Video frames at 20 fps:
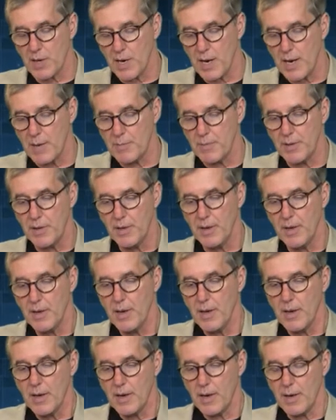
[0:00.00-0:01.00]
common.
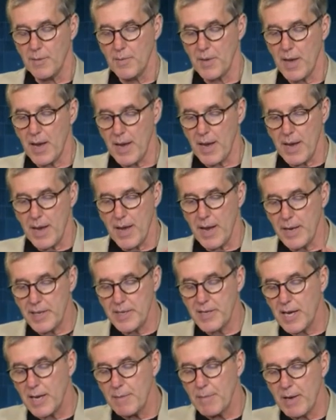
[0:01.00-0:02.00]

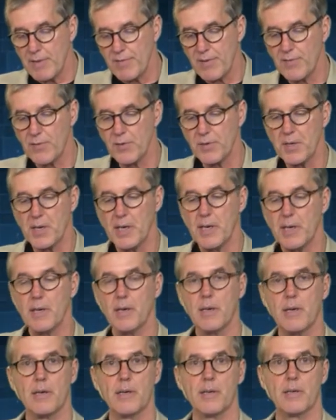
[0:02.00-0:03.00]
Anytime I've ever done
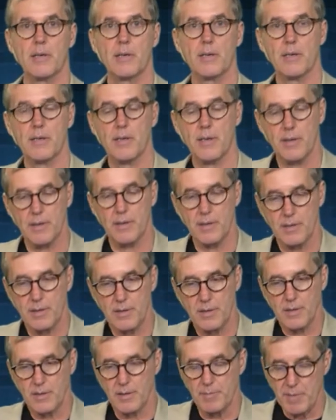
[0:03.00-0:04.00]
a
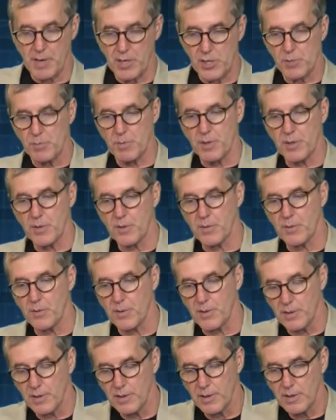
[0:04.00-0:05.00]
measurement
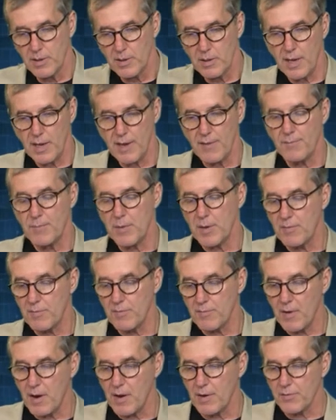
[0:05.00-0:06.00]
or have been
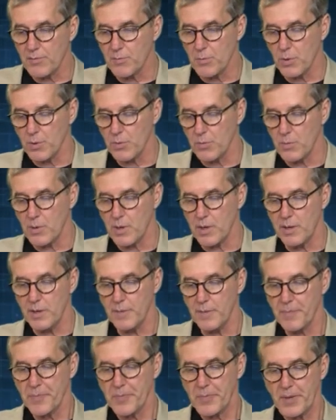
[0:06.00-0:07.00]
involved with
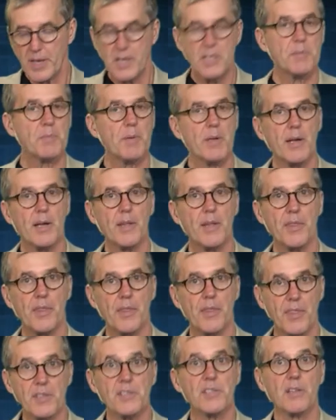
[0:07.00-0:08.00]
one, it's been
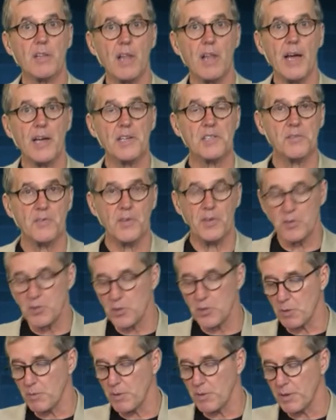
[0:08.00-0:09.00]
on this class of
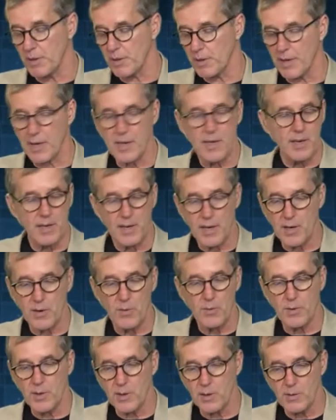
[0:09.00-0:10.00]
instrument, and I
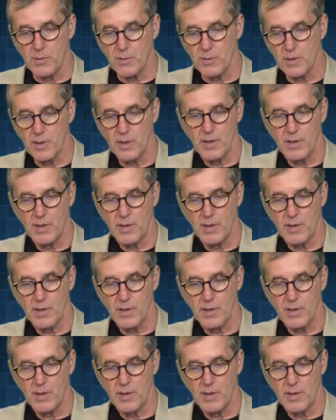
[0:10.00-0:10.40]
don't know,